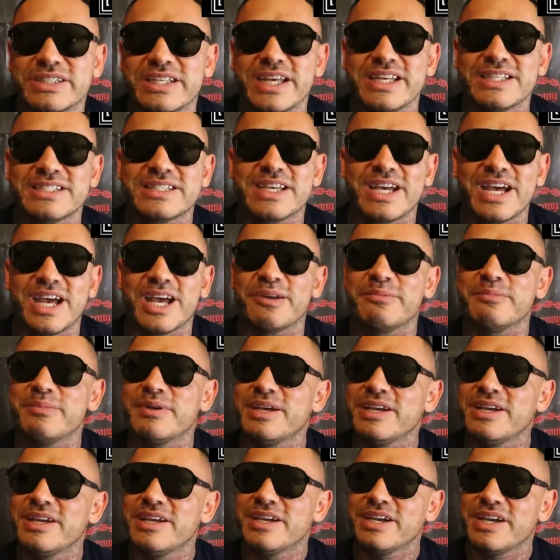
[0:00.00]
state time
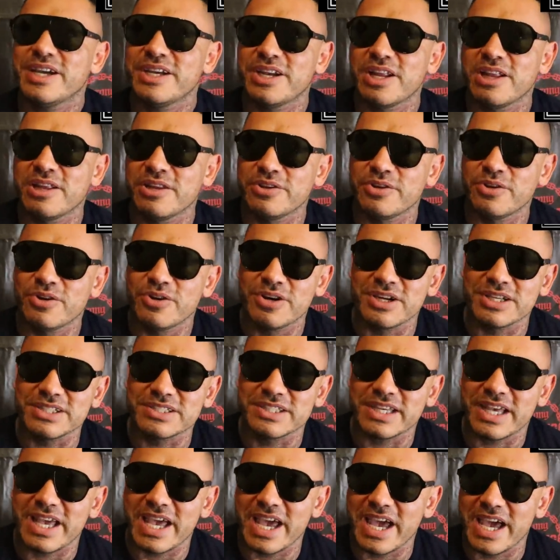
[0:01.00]
in
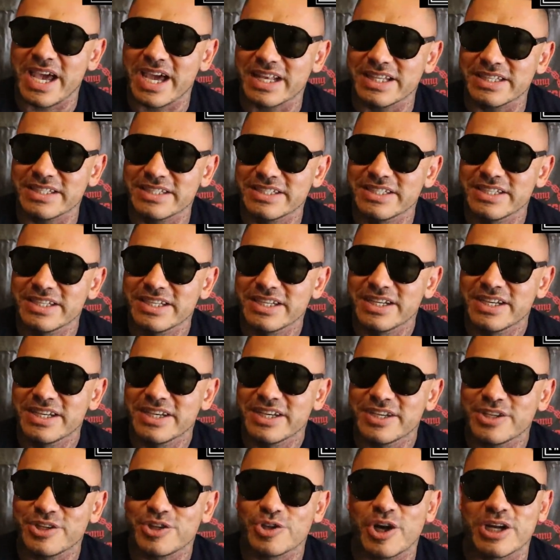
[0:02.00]
Illinois and
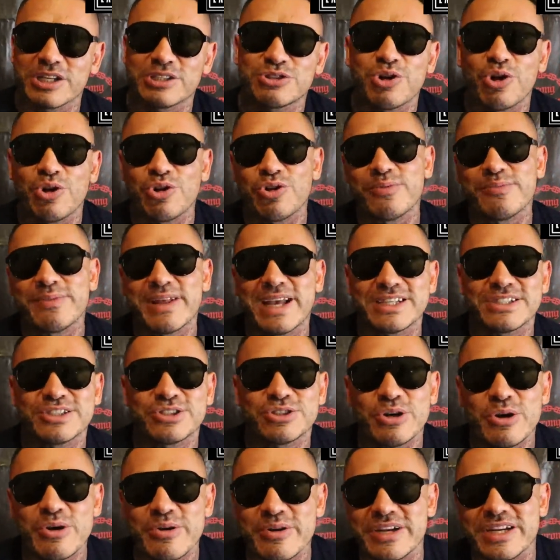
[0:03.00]
you know, I told him that
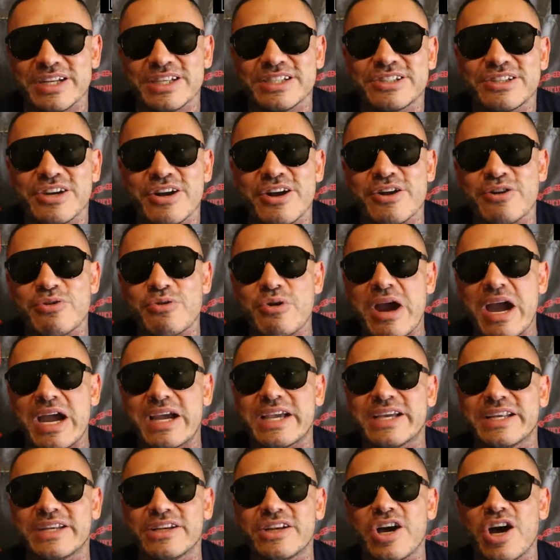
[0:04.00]
story and he started
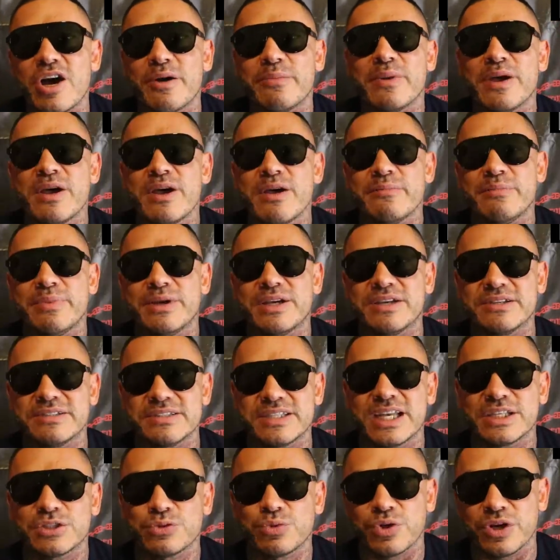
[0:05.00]
cracking up because
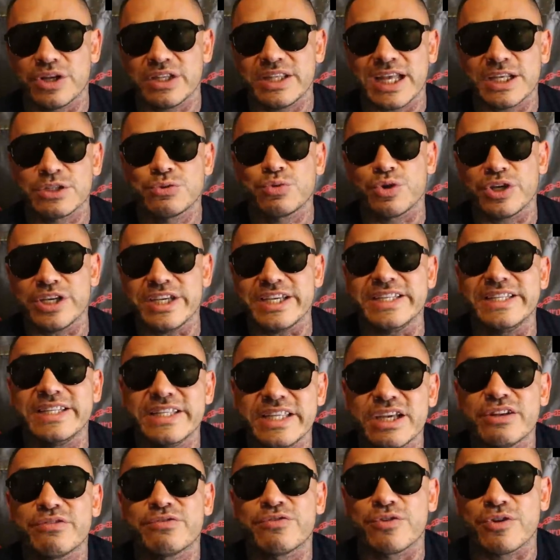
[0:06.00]
that's what that's what he
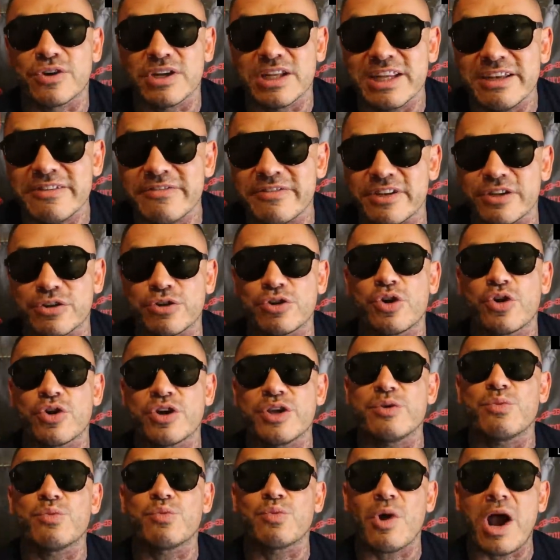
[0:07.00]
did for a living. You know,
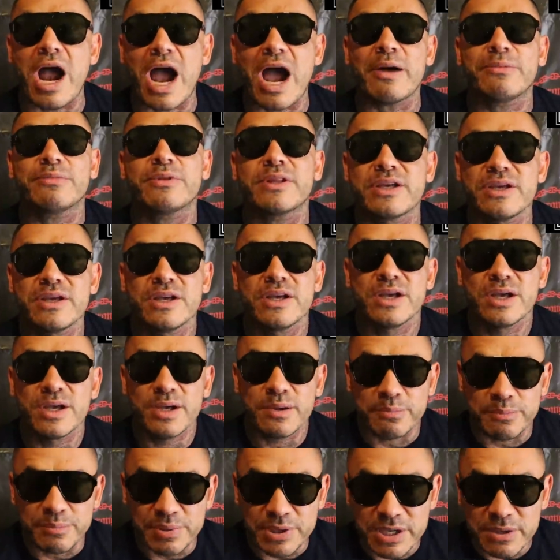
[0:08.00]
he robbed
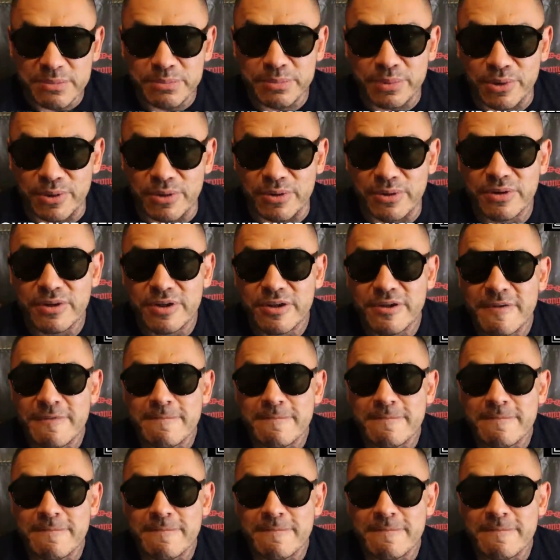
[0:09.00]
people.